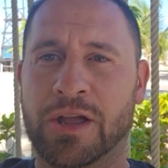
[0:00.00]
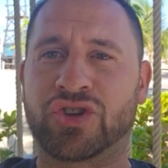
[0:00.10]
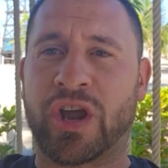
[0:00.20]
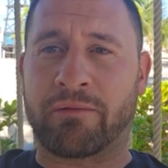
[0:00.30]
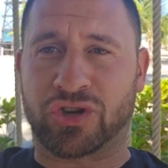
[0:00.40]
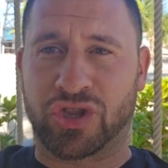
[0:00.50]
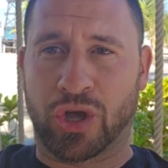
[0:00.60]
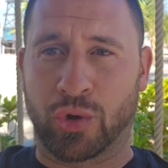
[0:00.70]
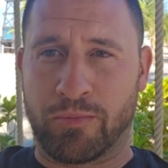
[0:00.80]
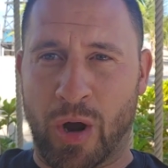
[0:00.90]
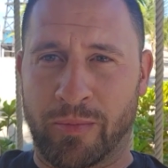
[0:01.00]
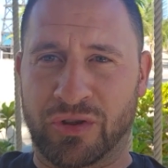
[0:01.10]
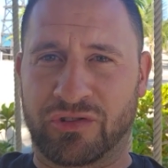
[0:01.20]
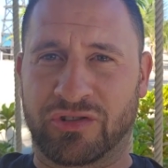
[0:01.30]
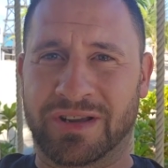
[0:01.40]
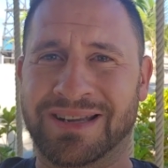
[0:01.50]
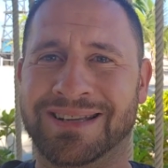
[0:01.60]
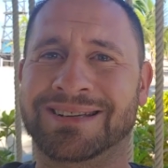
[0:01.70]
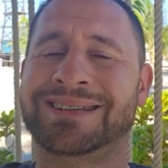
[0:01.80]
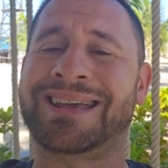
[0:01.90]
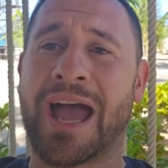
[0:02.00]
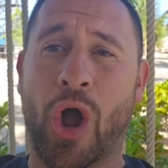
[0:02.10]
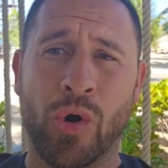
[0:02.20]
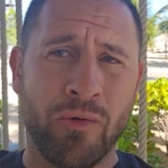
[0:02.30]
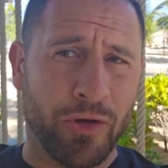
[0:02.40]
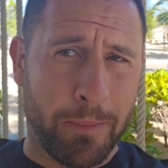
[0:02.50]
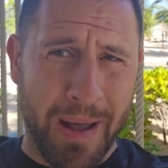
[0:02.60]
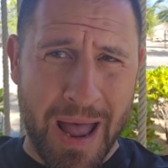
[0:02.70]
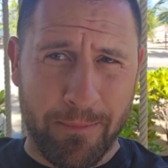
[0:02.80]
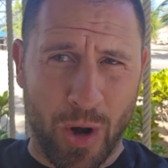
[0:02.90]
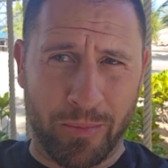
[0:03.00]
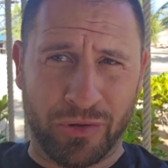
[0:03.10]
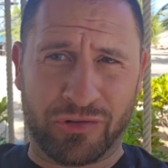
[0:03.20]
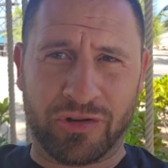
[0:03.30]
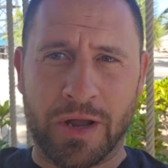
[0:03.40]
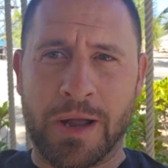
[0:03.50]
Cherish the good moments. Get over the bad moments.